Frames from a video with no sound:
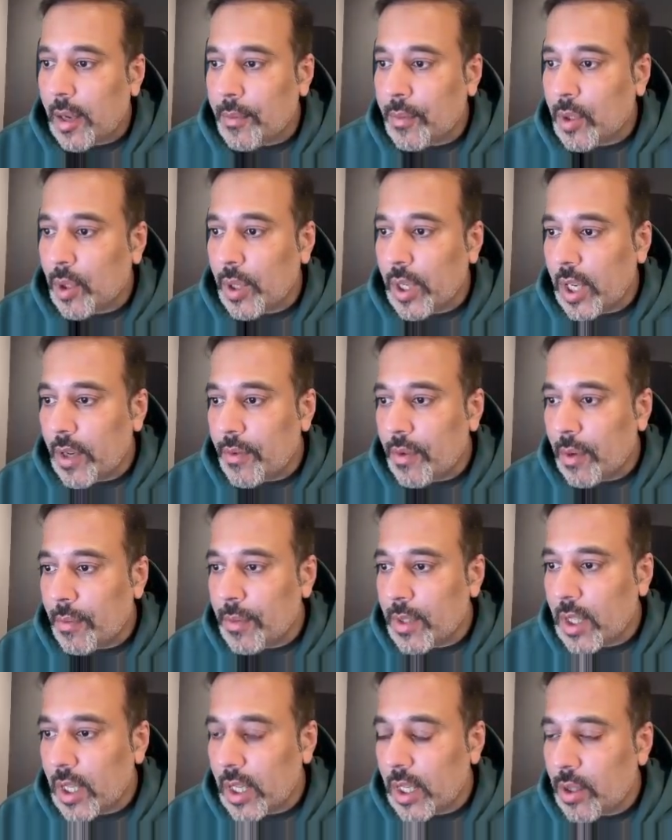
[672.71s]
So here
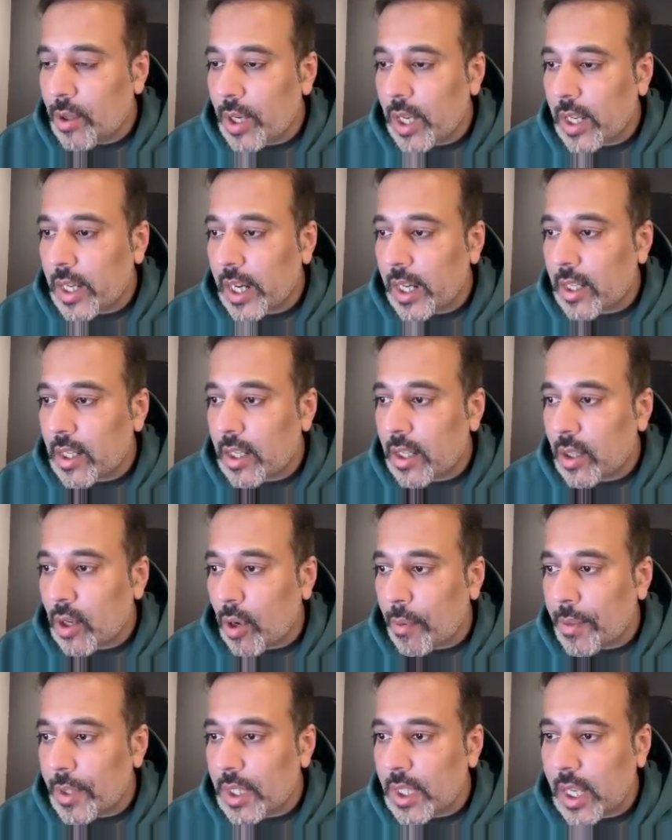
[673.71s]
you can
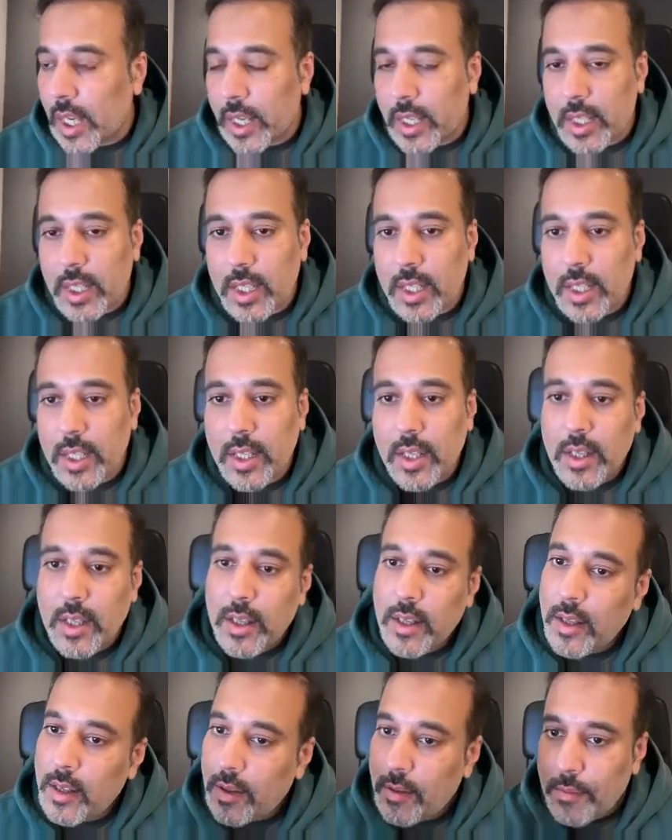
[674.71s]
copy the ID,
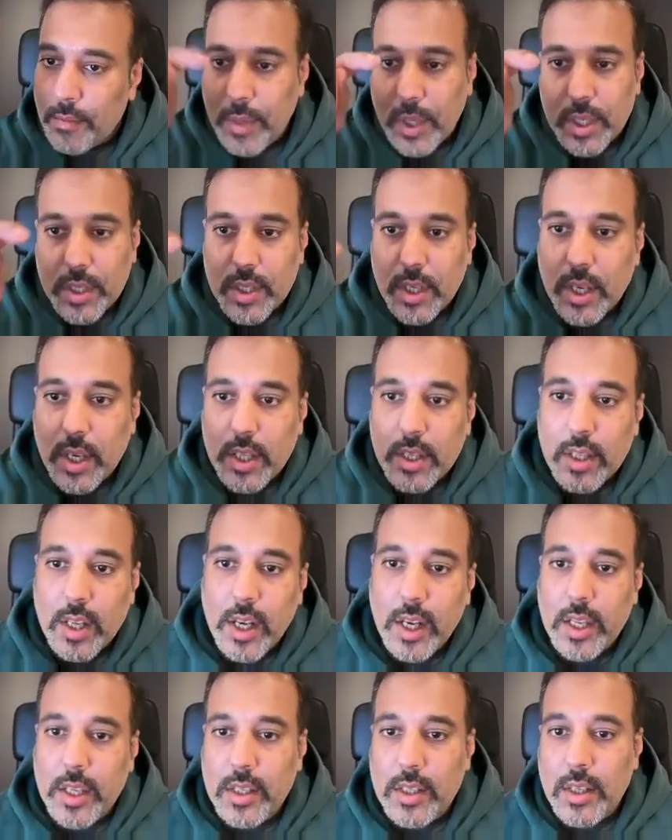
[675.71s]
paste it in the
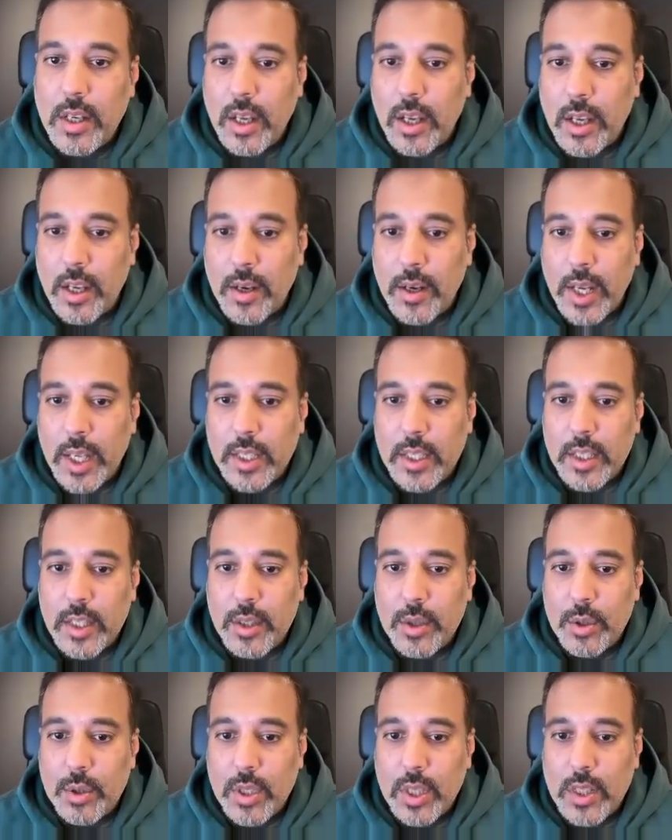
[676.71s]
list, like the
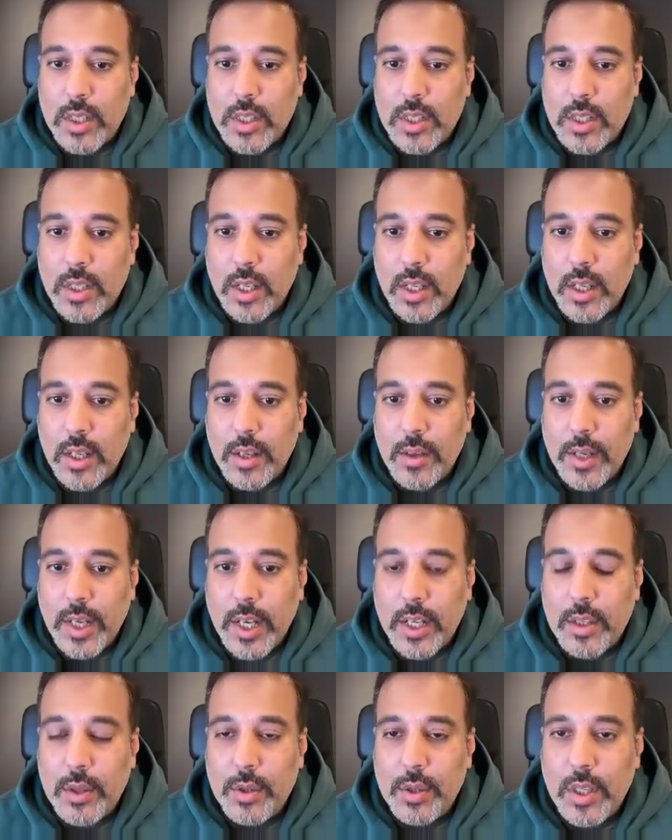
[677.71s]
users
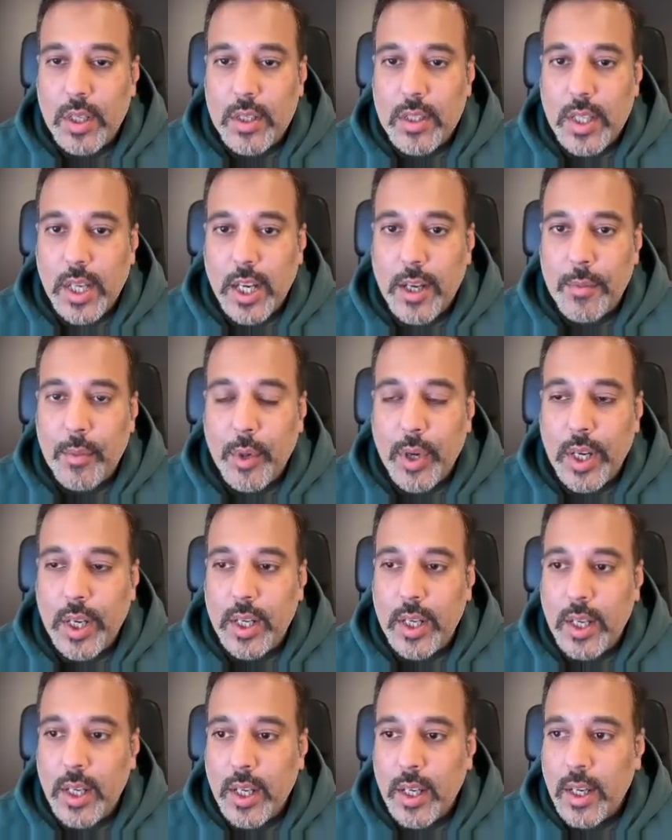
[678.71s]
get users
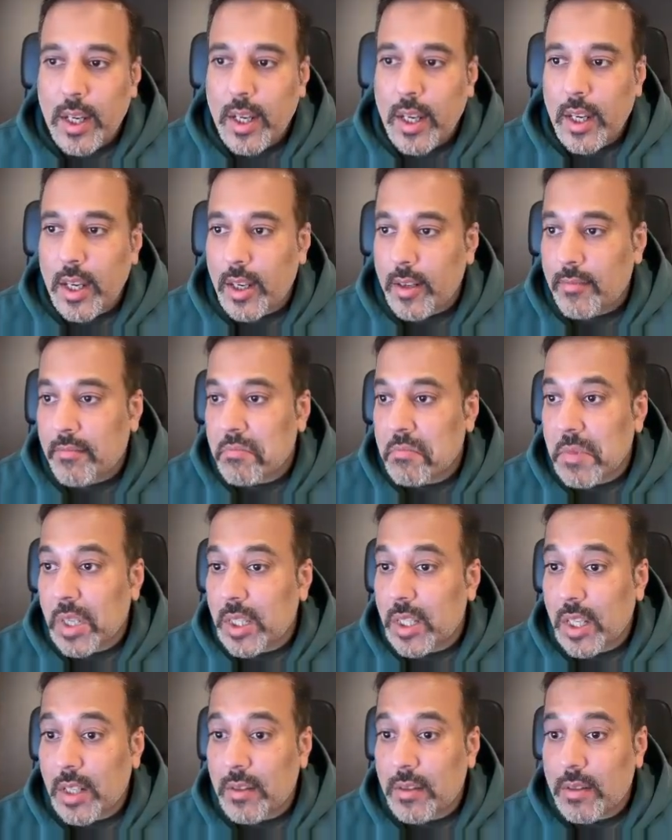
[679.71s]
endpoint, and
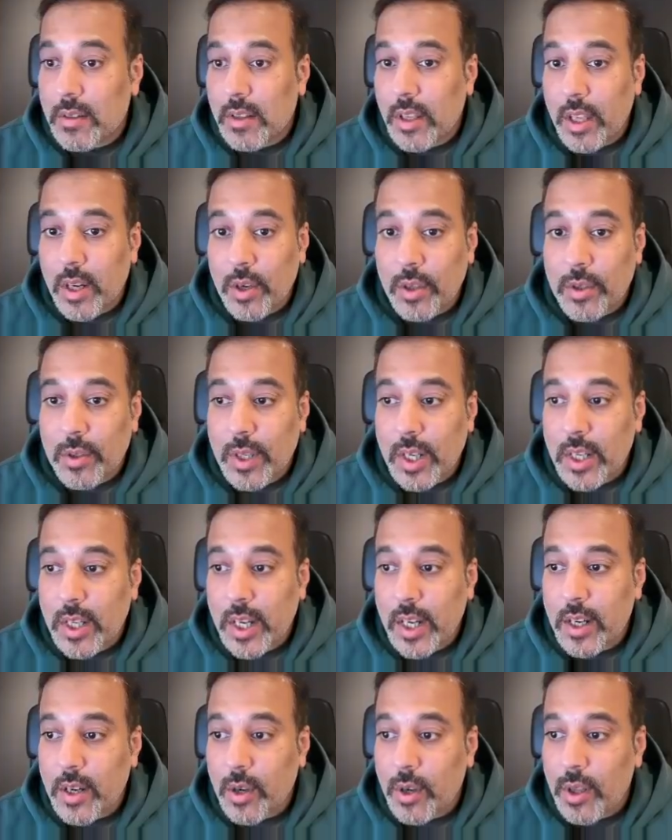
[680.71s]
then thereon you can
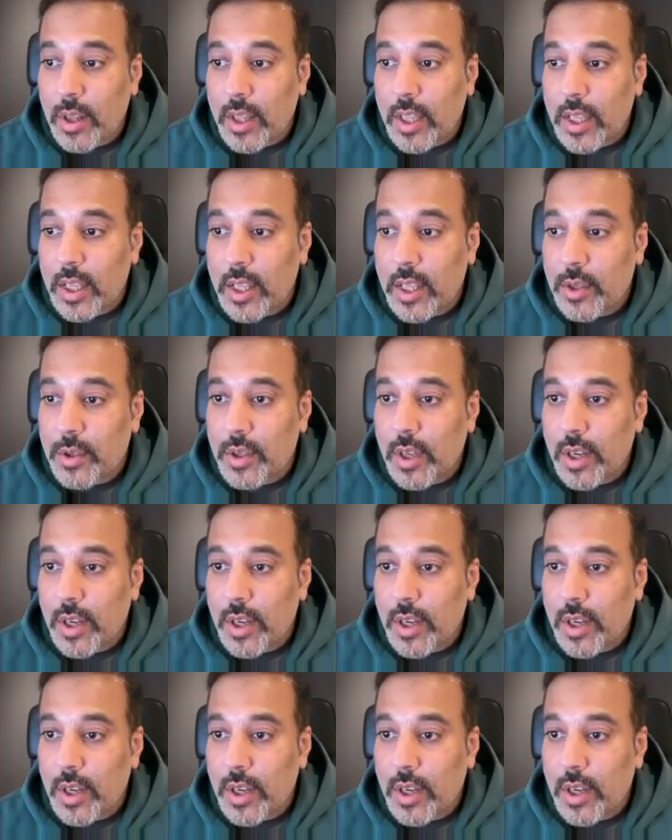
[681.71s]
get all the user